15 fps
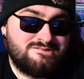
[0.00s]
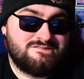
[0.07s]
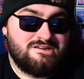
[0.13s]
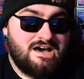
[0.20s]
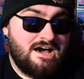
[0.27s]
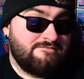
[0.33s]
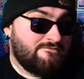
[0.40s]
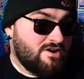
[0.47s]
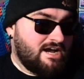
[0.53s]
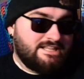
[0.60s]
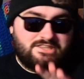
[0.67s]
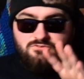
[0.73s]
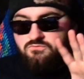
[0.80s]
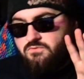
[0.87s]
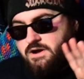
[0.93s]
I forgot to
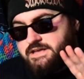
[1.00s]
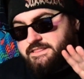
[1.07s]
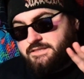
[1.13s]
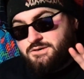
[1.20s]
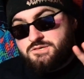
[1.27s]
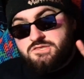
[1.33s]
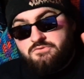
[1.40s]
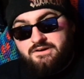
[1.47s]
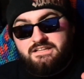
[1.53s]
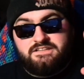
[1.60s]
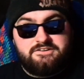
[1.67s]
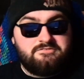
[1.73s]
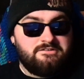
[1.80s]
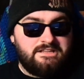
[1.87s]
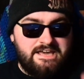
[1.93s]
write this, so I
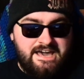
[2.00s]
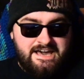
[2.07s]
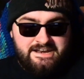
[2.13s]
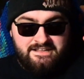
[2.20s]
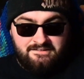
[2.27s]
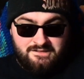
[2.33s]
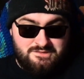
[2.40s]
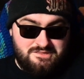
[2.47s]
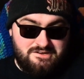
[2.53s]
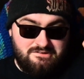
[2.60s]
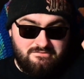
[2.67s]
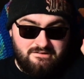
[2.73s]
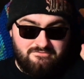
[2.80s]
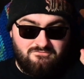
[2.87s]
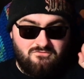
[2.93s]
literally had to listen to
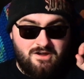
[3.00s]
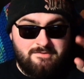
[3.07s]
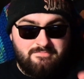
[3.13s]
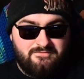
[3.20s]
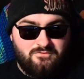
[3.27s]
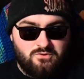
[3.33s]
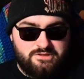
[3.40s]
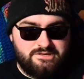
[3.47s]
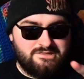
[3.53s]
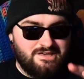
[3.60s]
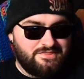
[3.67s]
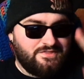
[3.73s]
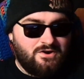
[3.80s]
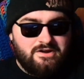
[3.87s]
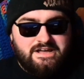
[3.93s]
it right before this. I
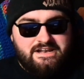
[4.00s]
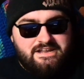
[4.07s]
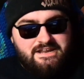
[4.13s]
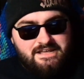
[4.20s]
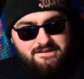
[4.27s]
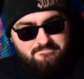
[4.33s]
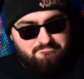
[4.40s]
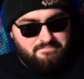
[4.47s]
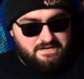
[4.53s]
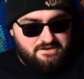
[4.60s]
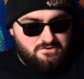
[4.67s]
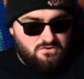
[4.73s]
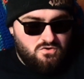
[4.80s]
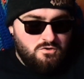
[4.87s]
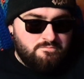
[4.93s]
thought I did it, but
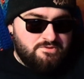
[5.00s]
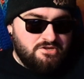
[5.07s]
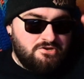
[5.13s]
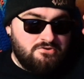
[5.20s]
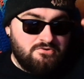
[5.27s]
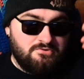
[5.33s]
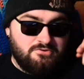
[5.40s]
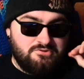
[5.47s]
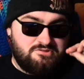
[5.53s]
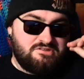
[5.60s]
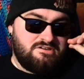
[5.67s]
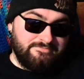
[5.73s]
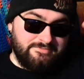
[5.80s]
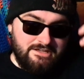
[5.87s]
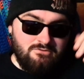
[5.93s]
oopsie doodles,
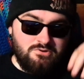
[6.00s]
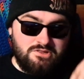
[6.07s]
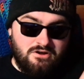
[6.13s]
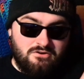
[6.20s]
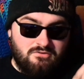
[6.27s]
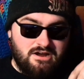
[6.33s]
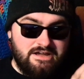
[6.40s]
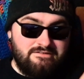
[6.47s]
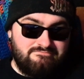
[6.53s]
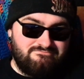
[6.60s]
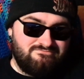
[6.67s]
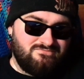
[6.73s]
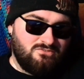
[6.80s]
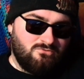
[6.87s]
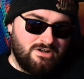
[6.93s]
it was alright.
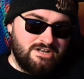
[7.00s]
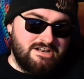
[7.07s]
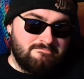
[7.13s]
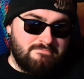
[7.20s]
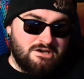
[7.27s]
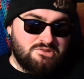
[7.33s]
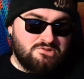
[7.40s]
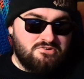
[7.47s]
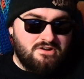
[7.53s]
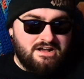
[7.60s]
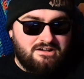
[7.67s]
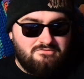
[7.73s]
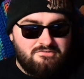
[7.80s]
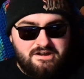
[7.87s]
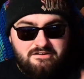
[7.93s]
Wasn't the best track
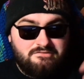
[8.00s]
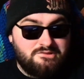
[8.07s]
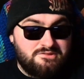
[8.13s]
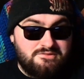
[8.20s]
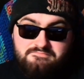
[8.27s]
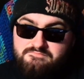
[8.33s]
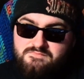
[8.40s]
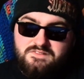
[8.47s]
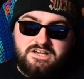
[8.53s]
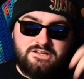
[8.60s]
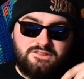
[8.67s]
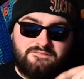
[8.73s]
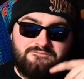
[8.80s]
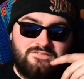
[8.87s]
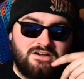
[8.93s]
on there, it's a
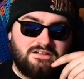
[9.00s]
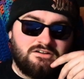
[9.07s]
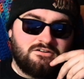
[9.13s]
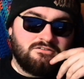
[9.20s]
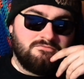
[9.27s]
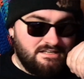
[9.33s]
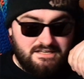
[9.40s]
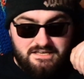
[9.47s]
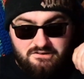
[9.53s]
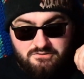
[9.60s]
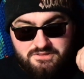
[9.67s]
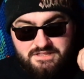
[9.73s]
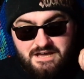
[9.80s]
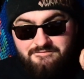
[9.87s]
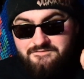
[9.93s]
filler. It was
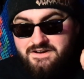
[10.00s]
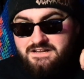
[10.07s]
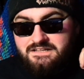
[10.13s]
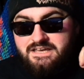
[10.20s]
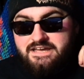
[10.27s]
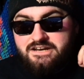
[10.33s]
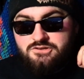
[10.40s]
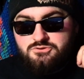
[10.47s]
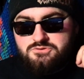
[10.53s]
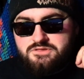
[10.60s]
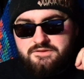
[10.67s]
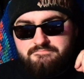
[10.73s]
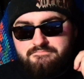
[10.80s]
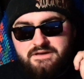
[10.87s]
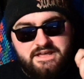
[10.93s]
definitely an
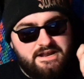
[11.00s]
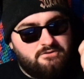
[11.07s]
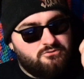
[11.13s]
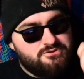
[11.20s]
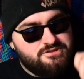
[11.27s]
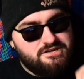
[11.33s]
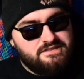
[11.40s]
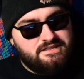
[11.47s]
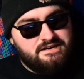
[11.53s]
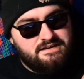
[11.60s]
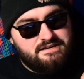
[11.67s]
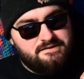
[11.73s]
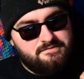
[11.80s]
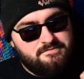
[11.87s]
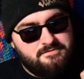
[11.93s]
interesting beat, I will say that,
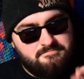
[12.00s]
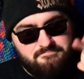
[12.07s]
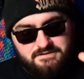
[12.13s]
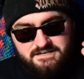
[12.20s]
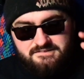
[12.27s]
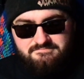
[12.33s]
but